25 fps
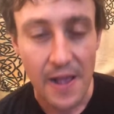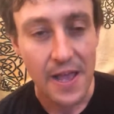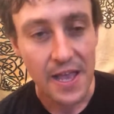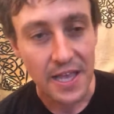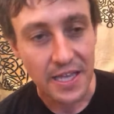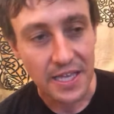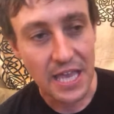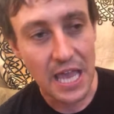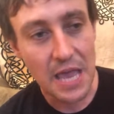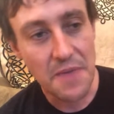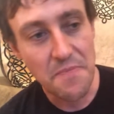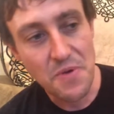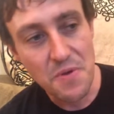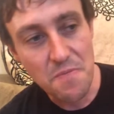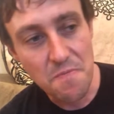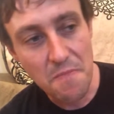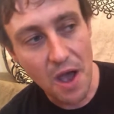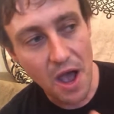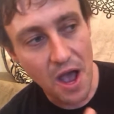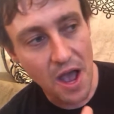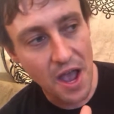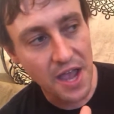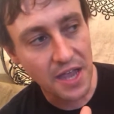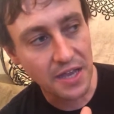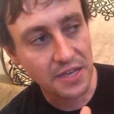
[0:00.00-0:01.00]
Keep in
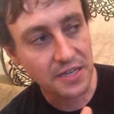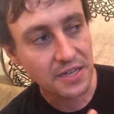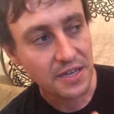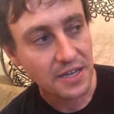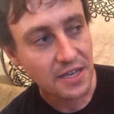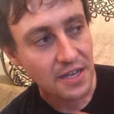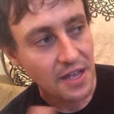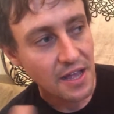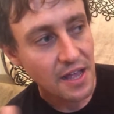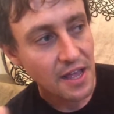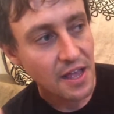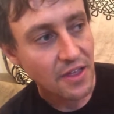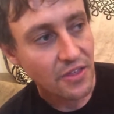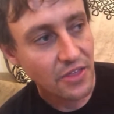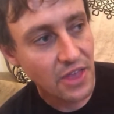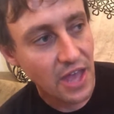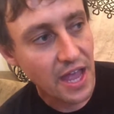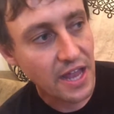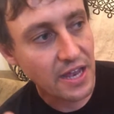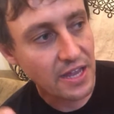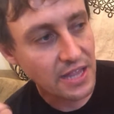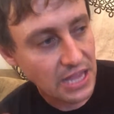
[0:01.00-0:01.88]
mind that